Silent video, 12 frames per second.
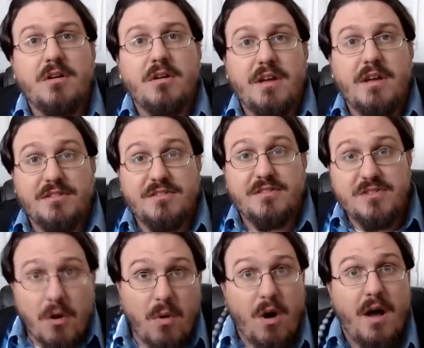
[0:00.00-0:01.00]
and
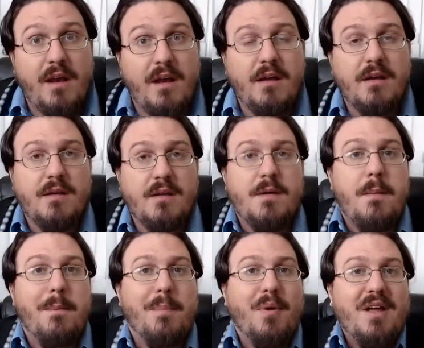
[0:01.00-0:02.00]
so on.
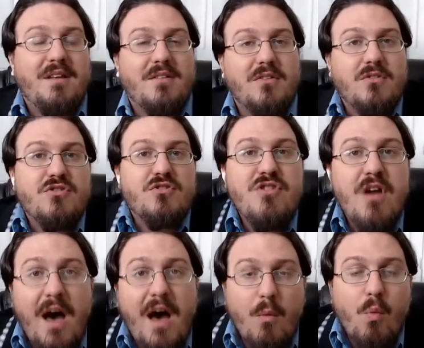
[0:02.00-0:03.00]
But
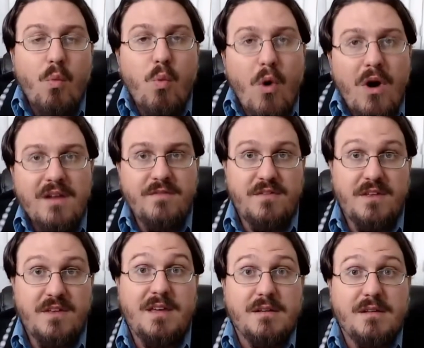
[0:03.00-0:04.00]
not one of the
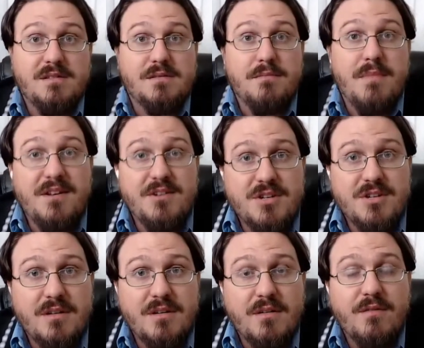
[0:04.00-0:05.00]
kids
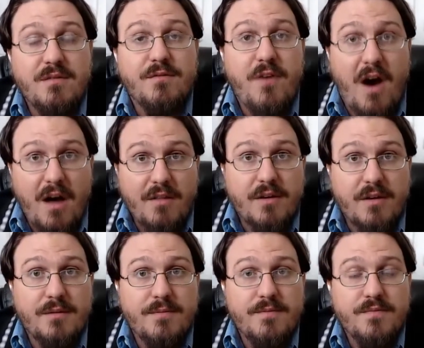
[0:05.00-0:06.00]
mentioned father.
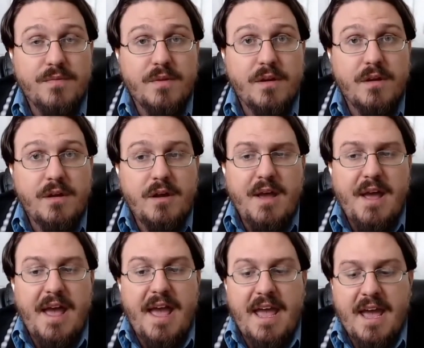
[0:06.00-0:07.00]

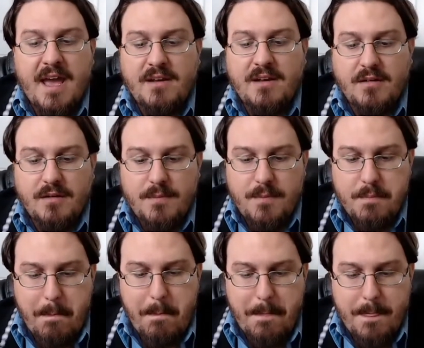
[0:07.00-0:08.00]
And
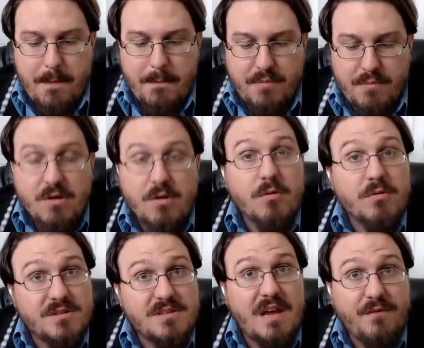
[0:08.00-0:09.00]
Bill
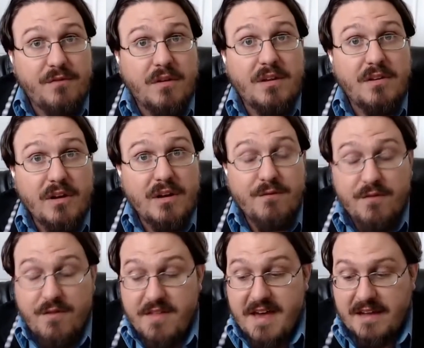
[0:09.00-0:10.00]
was definitely looking for
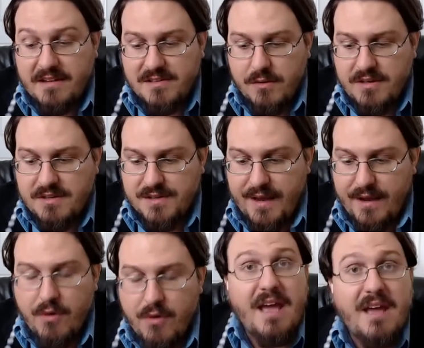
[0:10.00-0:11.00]
that. So he's like,
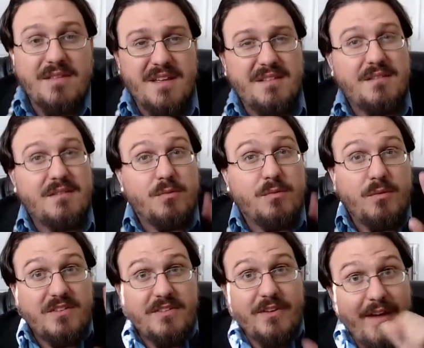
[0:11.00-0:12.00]
okay, we
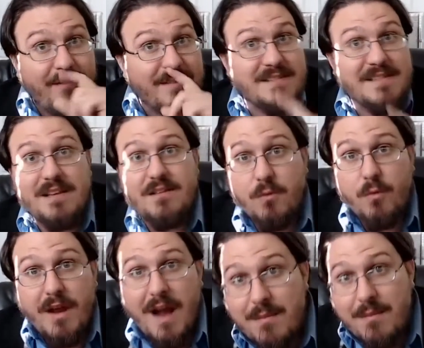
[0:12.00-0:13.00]
still haven't said the
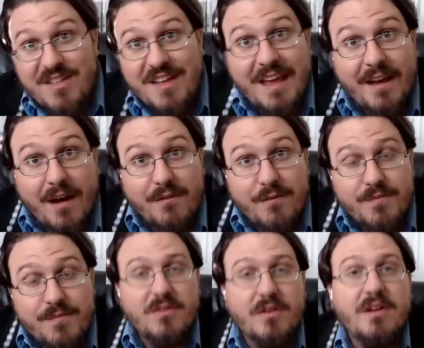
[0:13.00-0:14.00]
one I'm thinking of.
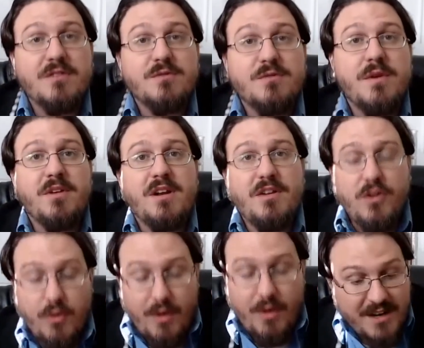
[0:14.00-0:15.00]
So here's what I'm going to do. I'm going